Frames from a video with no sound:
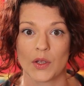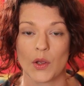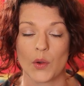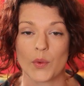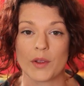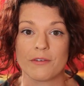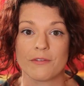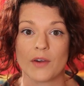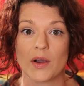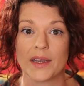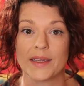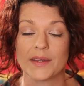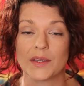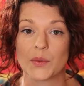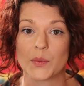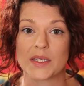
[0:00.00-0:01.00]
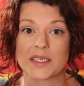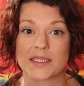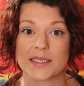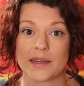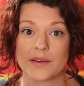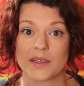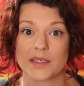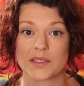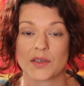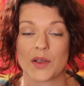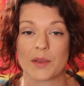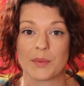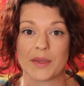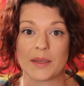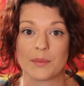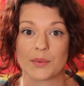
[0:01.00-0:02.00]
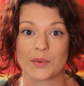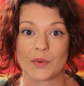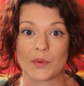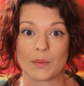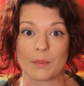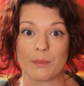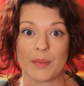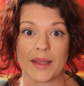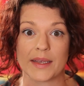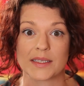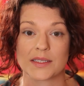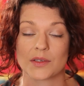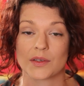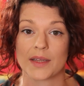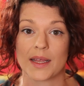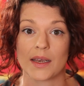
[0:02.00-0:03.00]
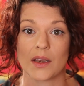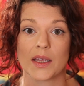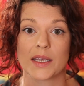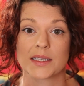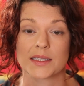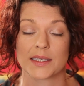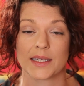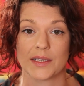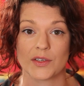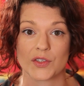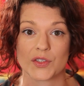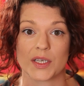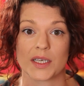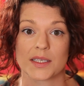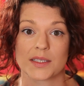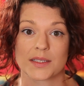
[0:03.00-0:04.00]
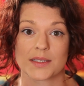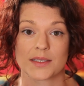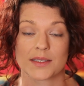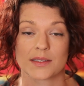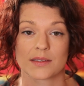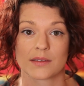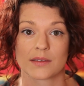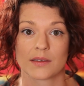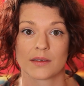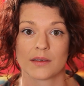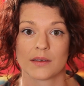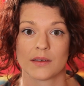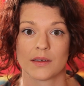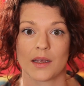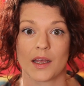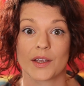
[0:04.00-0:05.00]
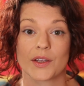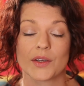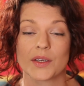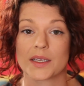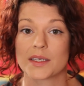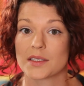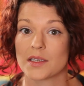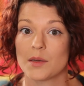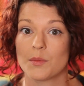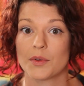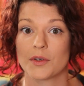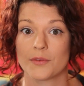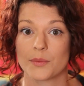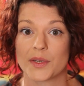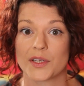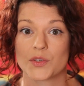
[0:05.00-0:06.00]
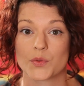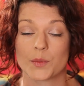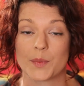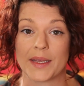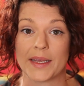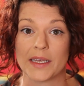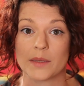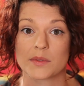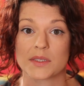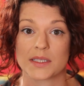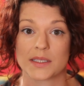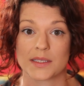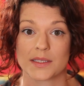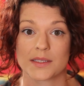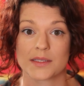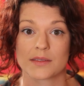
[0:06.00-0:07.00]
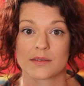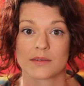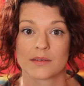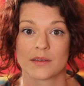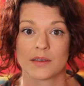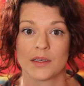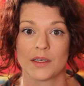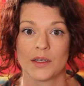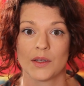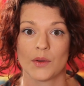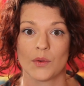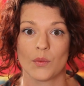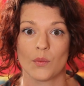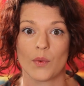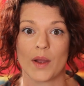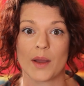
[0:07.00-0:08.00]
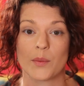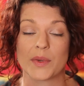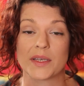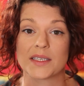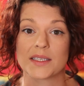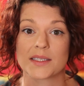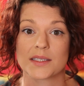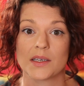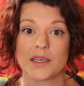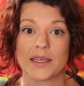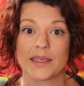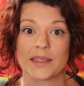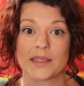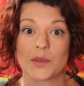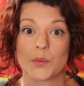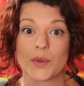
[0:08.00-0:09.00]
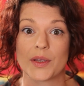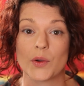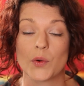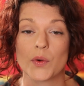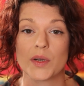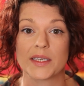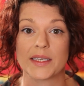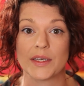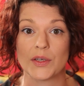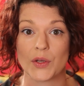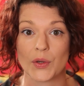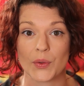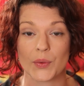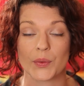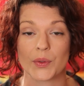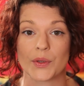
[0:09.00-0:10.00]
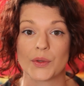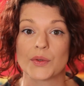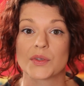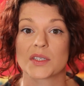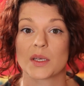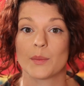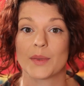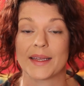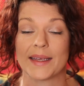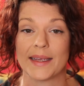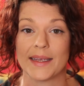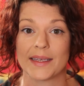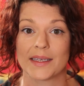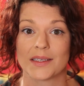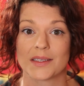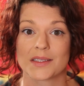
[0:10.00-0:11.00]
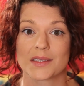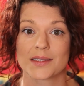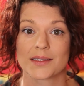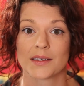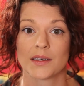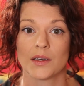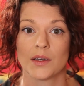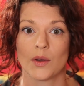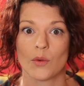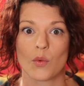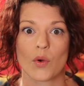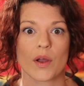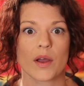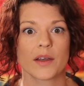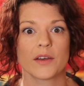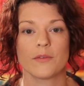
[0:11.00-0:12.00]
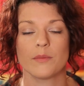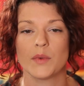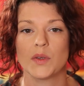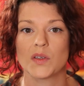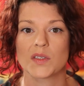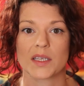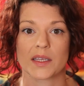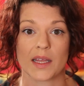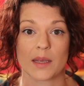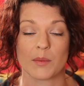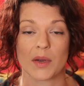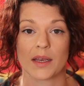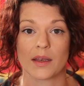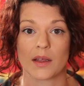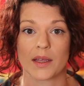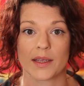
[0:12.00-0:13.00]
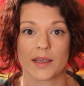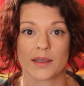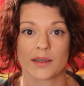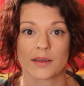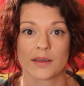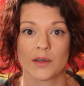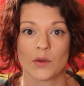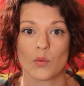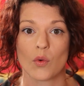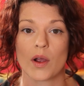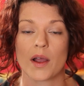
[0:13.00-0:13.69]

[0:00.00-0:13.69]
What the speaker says: We find that we stereotype people based on their likes and interests, a good example of which would be hipsters, where we decide that we already know who somebody is, what kind of music they might like, what